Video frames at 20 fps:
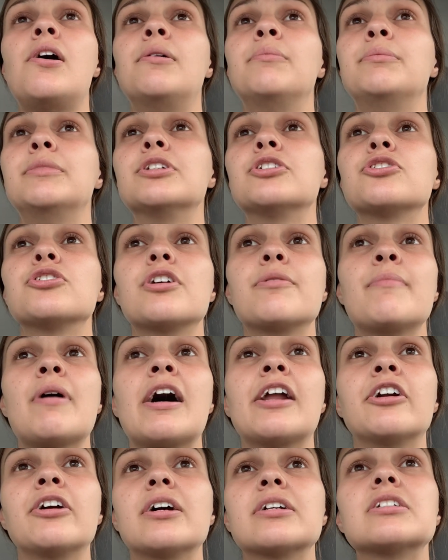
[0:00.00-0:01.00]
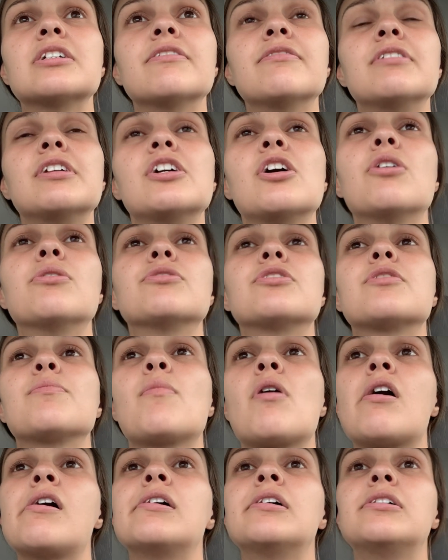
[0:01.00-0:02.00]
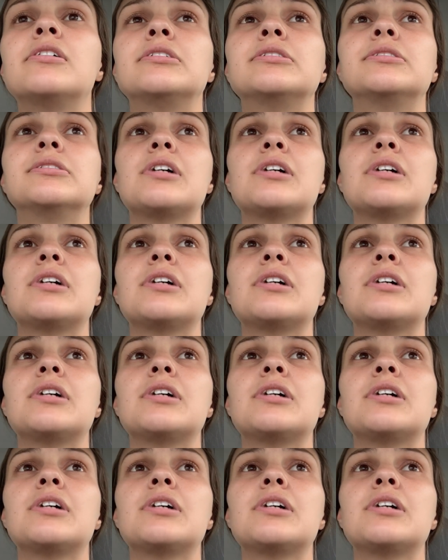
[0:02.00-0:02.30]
mystery matter activity goes tomorrow,